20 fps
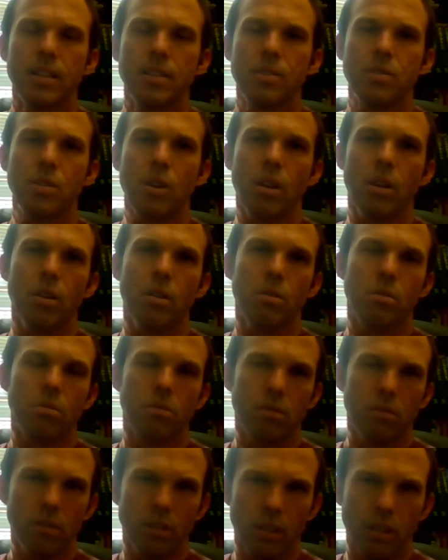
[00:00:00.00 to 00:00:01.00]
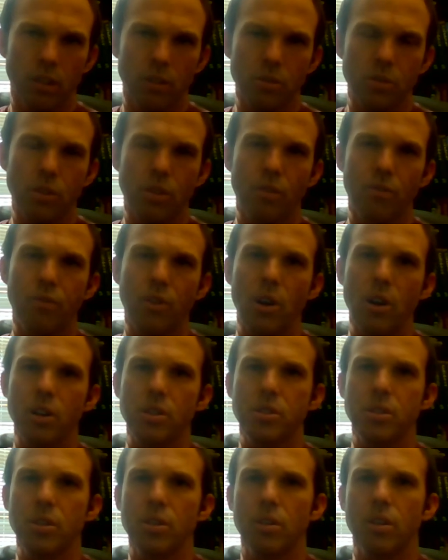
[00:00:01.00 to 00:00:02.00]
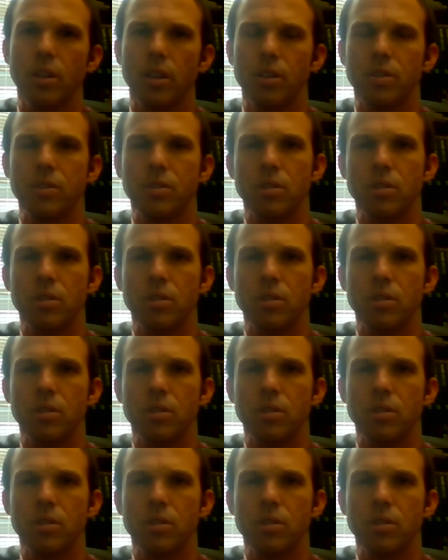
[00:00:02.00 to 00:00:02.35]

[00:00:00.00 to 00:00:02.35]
So, so far so good.